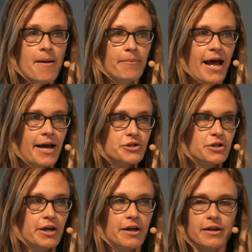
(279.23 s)
but
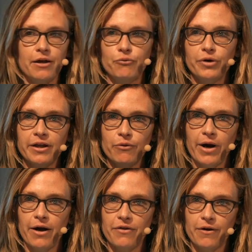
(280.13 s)
actually that really
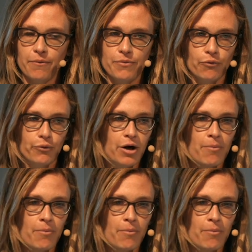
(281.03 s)
where the real